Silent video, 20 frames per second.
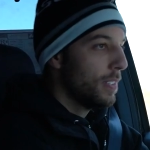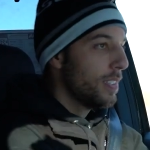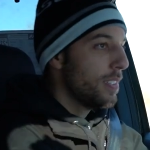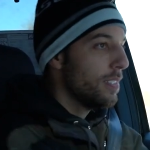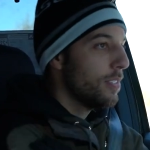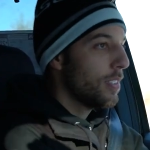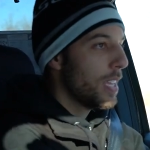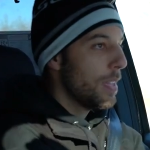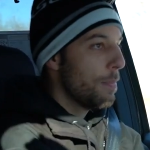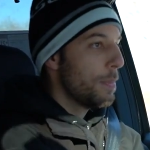
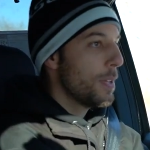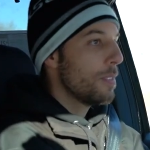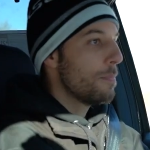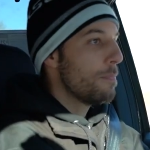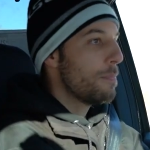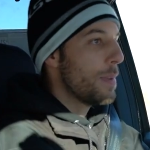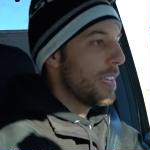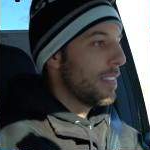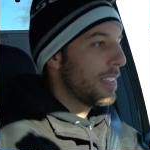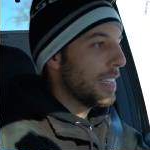still keeping the
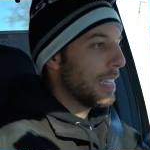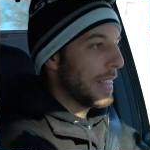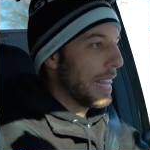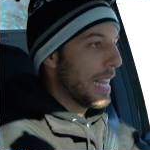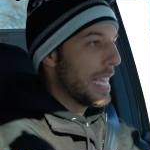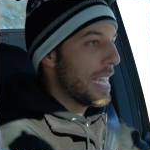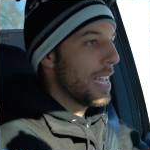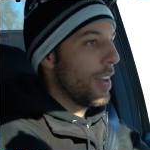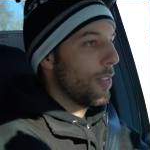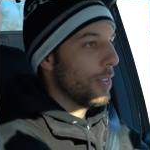basic
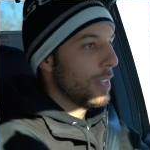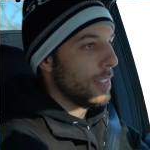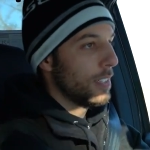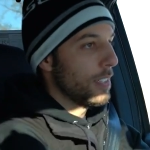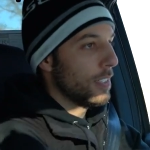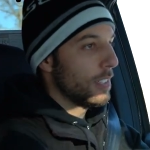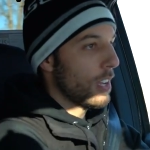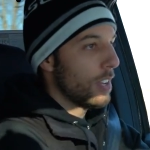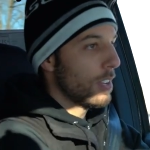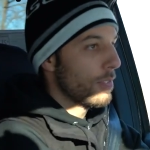layout and
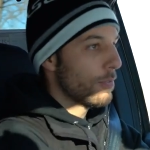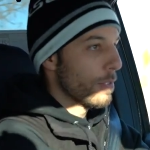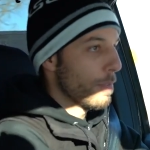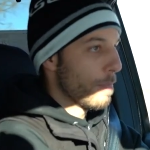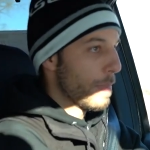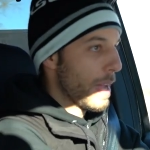design for the